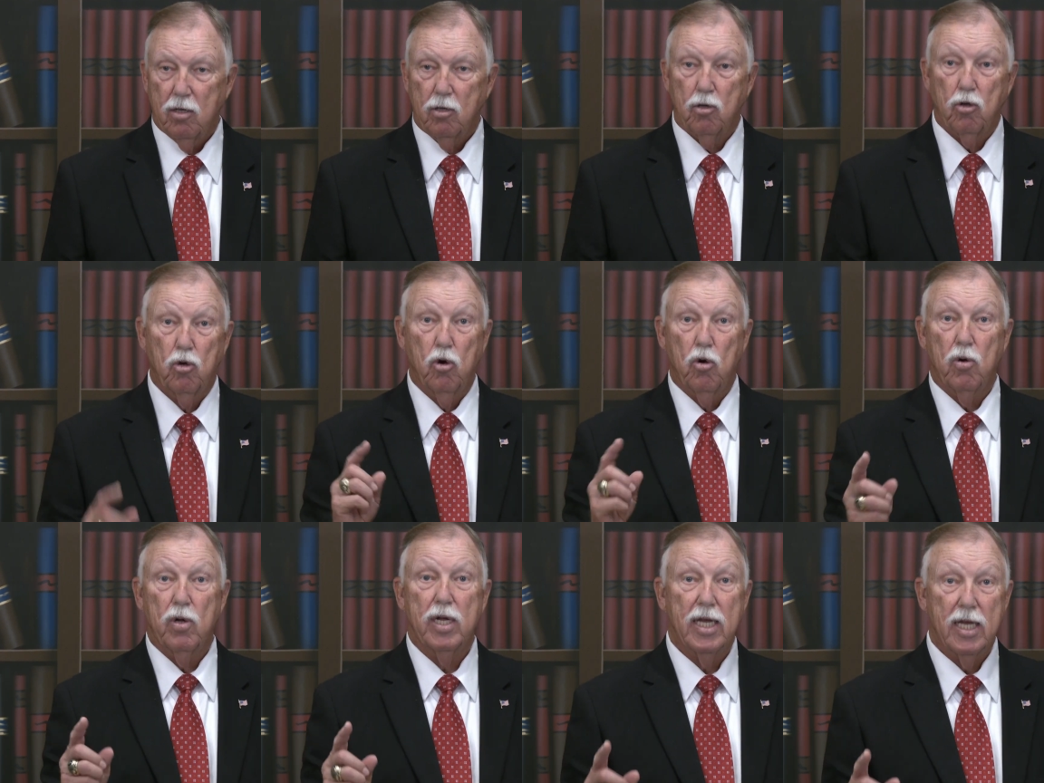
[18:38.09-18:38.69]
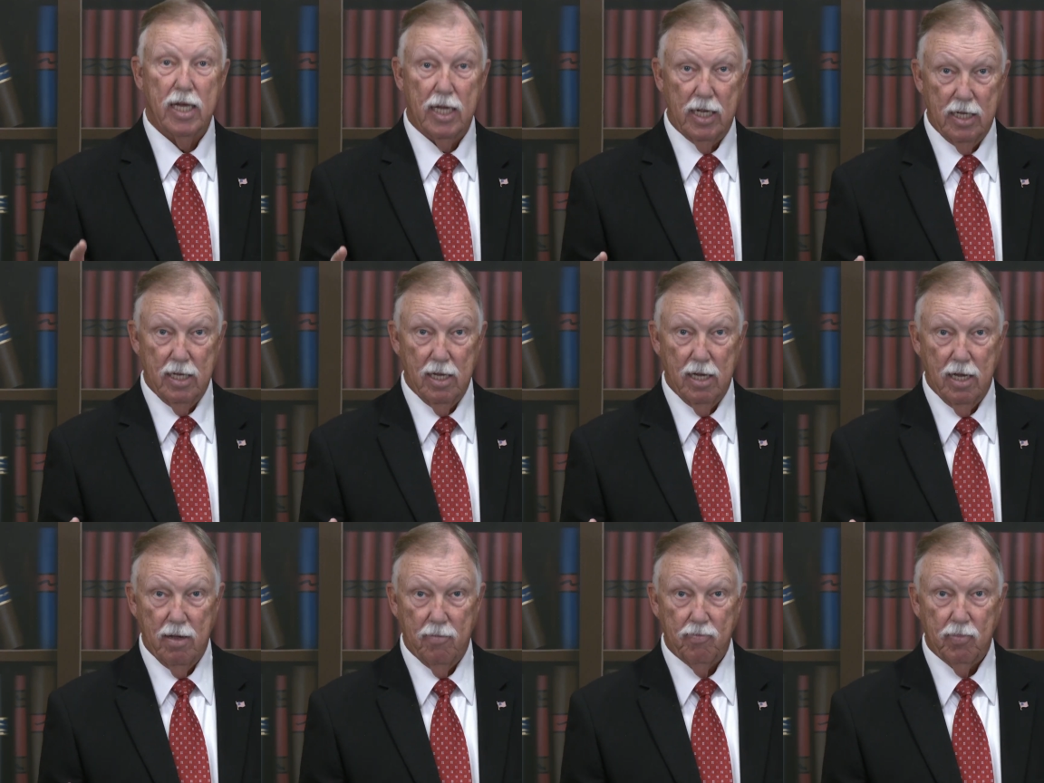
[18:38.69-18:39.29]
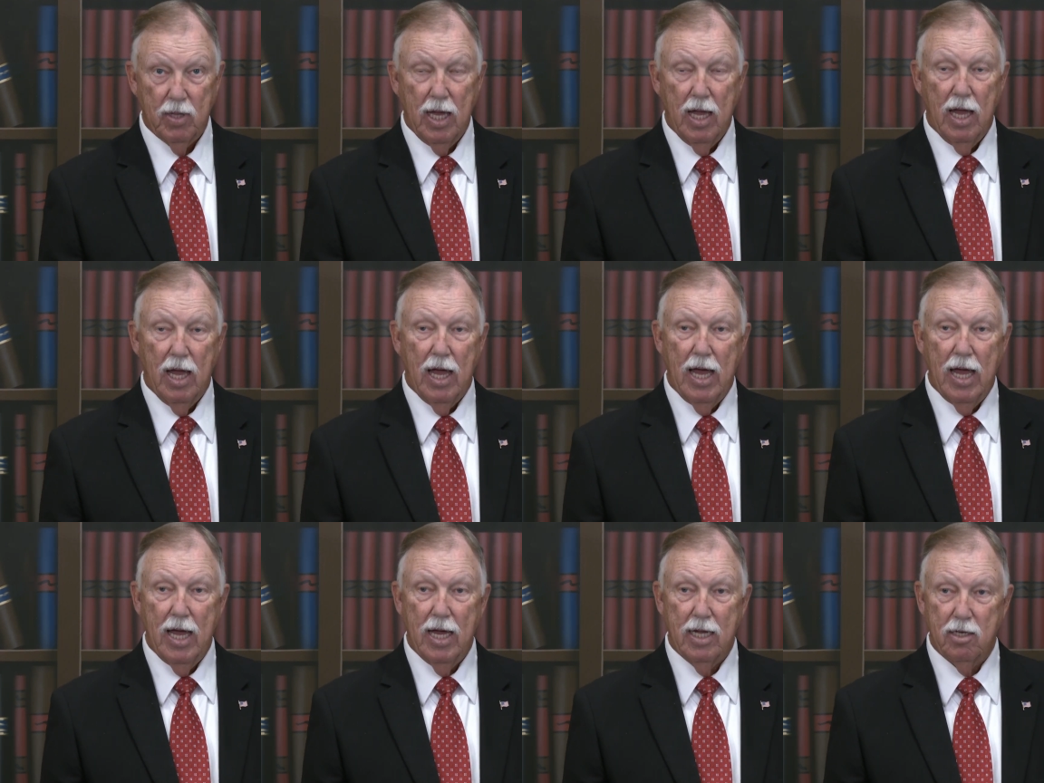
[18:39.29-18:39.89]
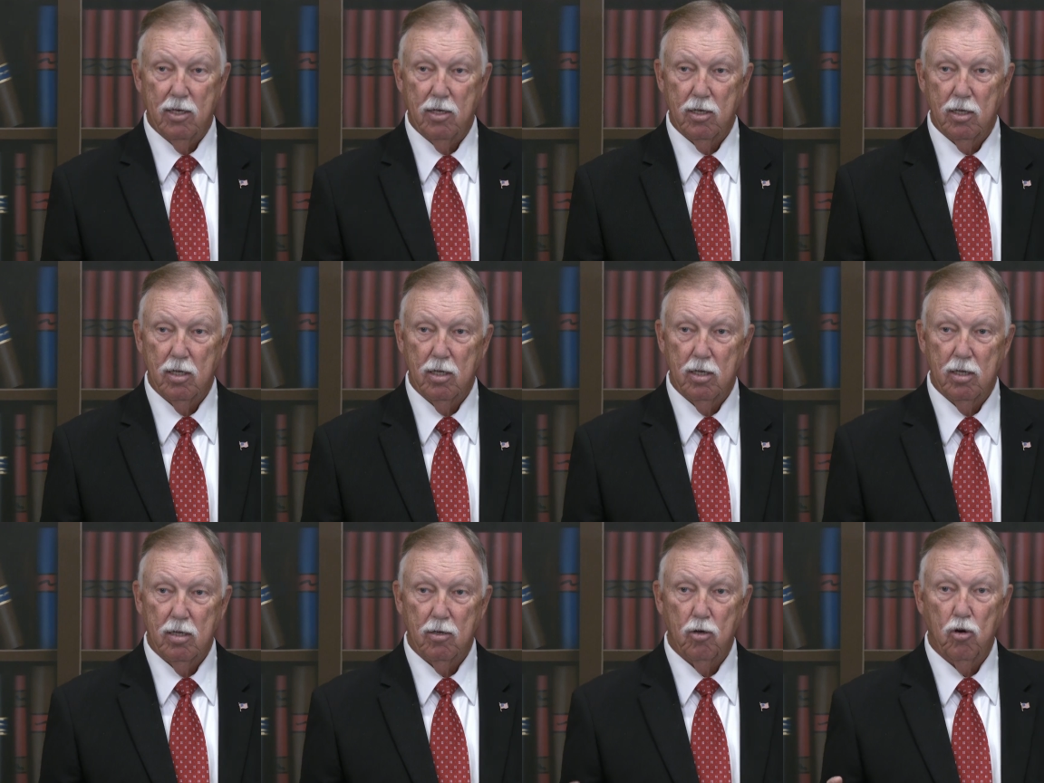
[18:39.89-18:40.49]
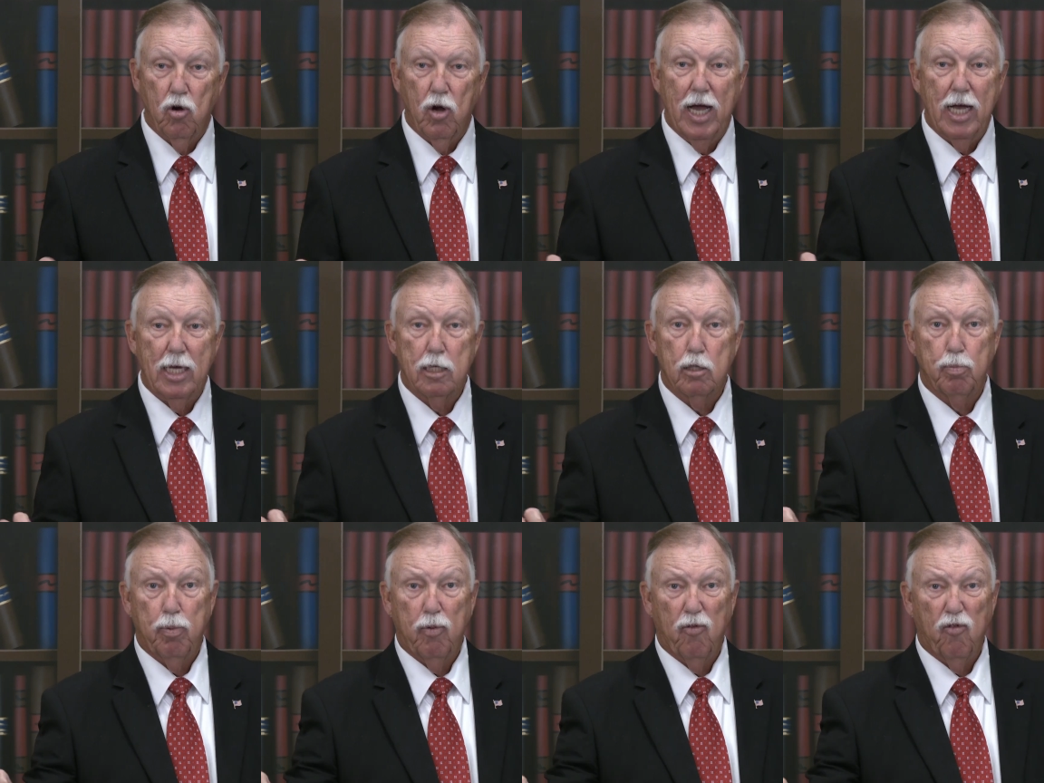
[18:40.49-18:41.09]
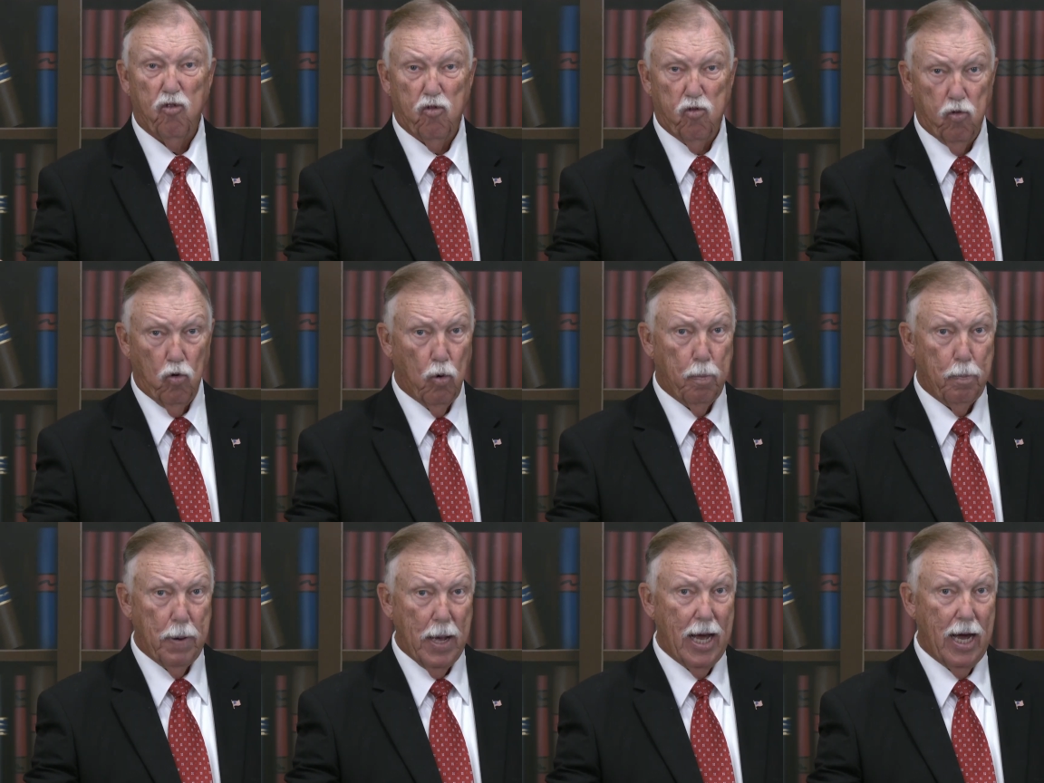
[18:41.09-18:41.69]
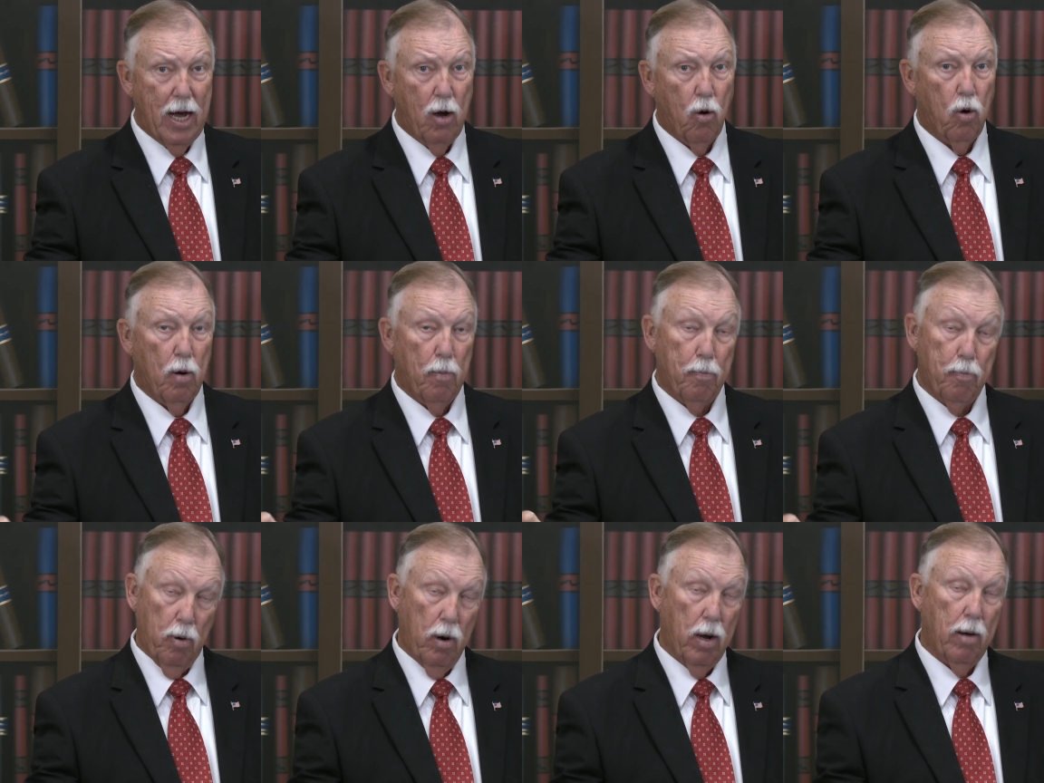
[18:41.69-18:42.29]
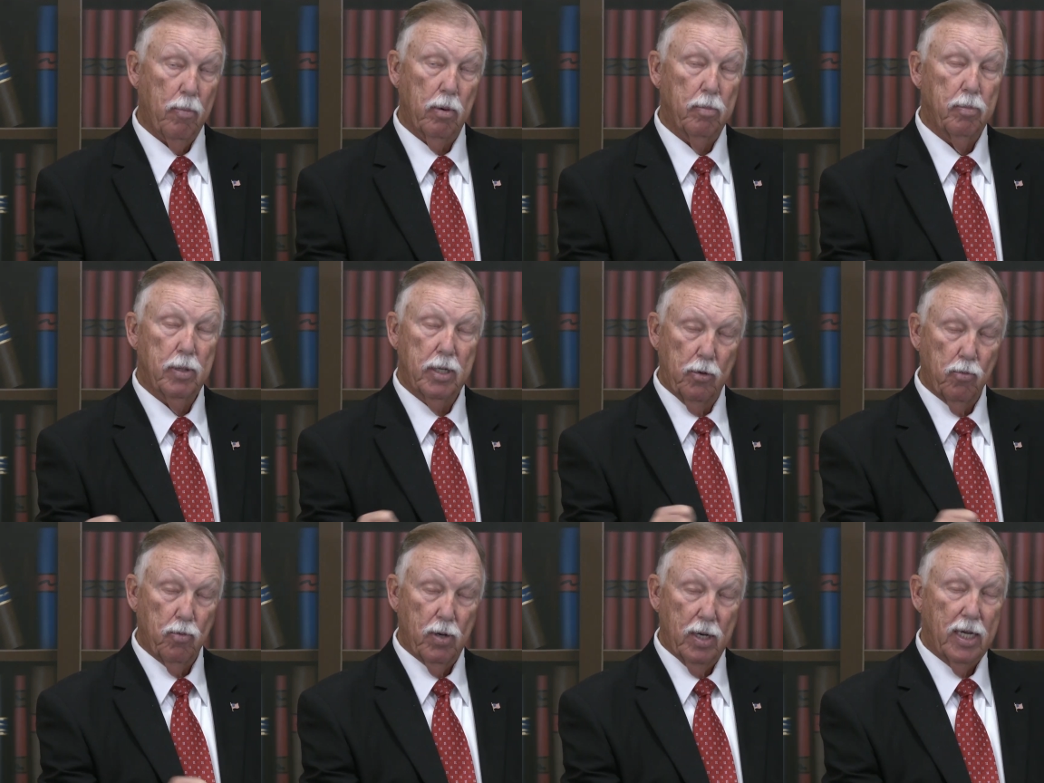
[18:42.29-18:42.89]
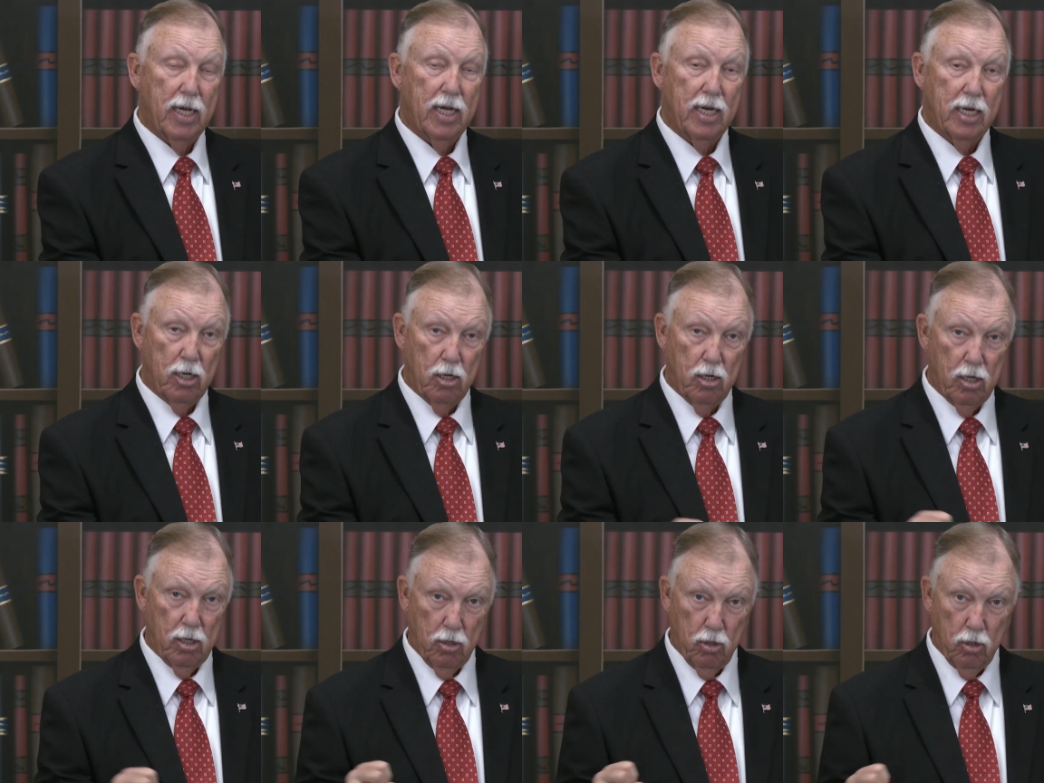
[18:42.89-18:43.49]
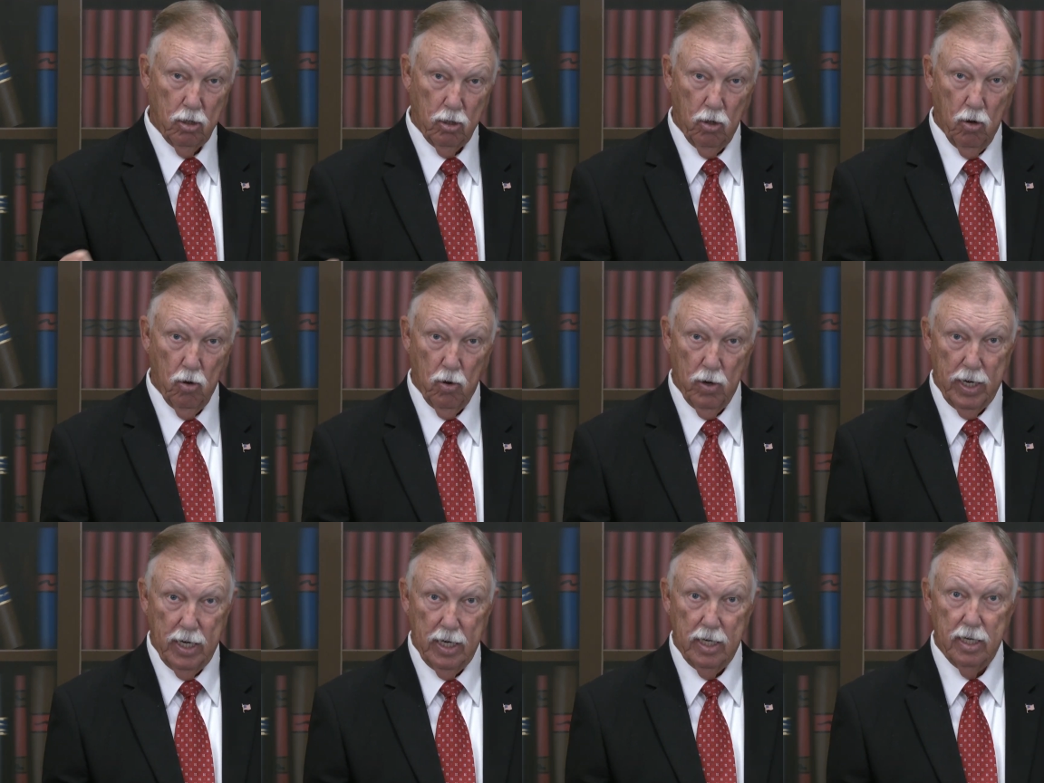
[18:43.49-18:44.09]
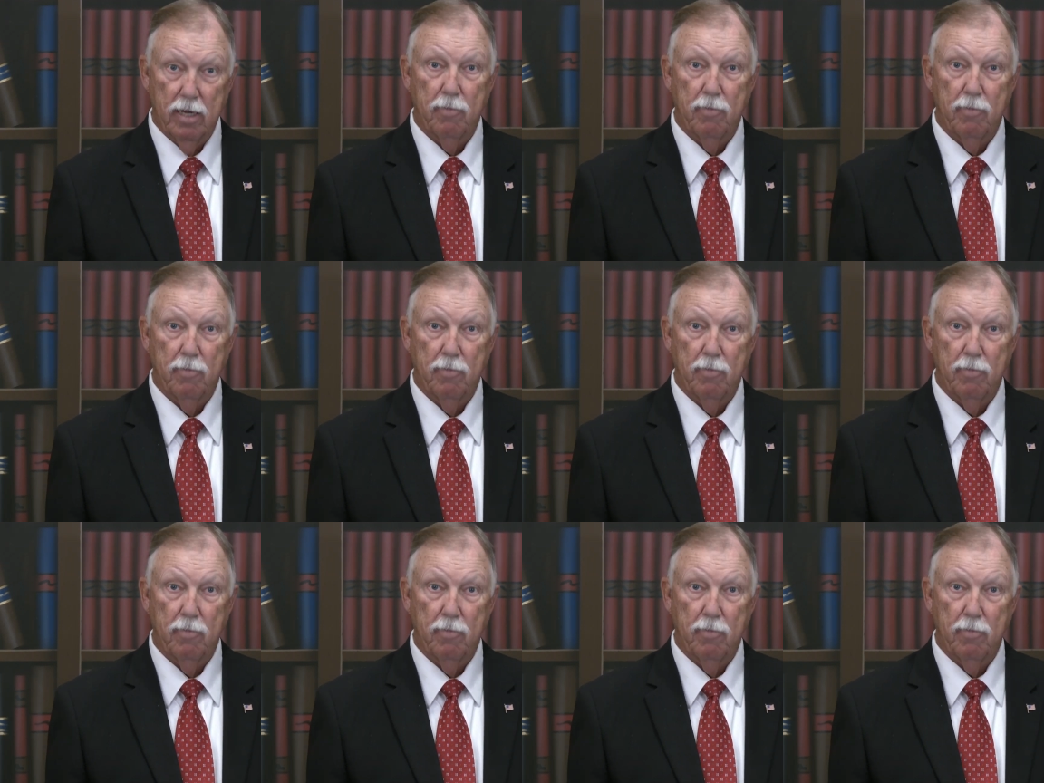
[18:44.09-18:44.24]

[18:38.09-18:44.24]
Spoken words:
greed and grasp for power, probably related to greed,